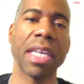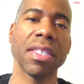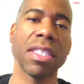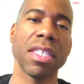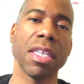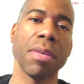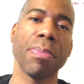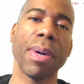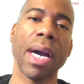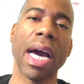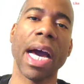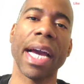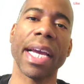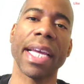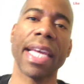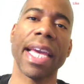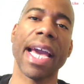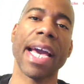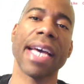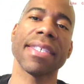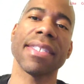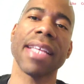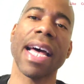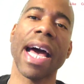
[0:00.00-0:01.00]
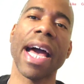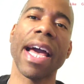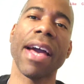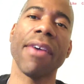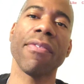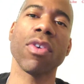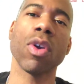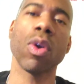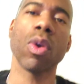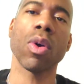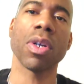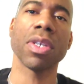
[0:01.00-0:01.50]
KC podcast. I,
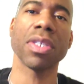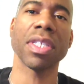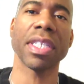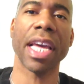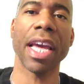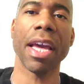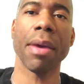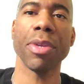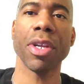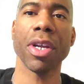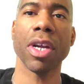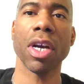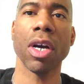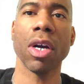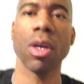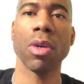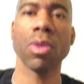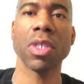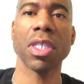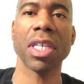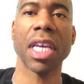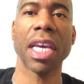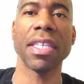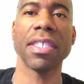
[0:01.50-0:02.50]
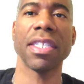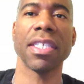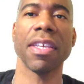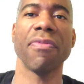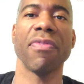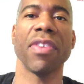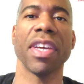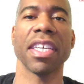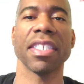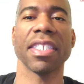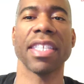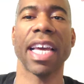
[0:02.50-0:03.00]
of course, am your host, KC
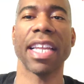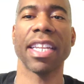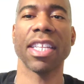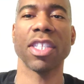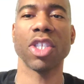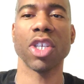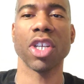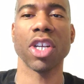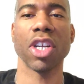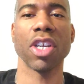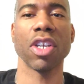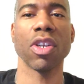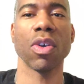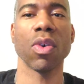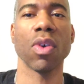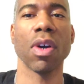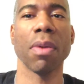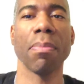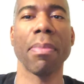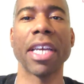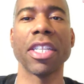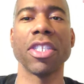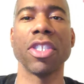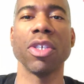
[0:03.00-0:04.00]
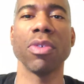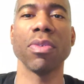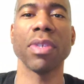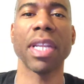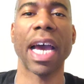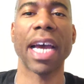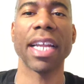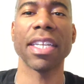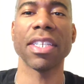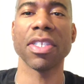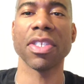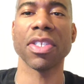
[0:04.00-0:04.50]
Phoenix. I had to turn on my Do
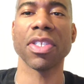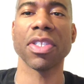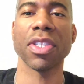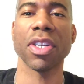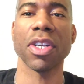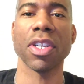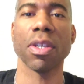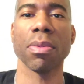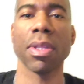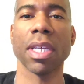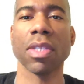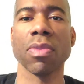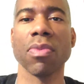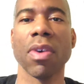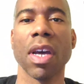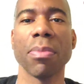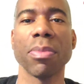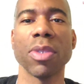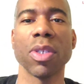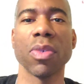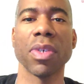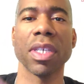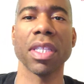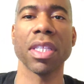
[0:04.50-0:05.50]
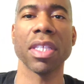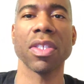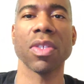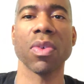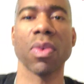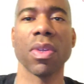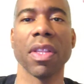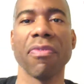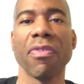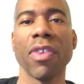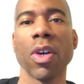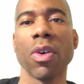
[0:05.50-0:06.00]
Not Disturb. That's why I'm doing this
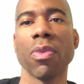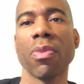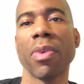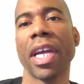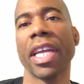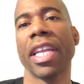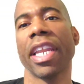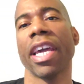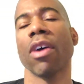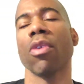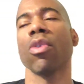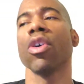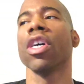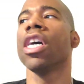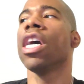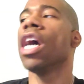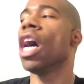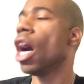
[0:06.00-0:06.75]
on the phone right now.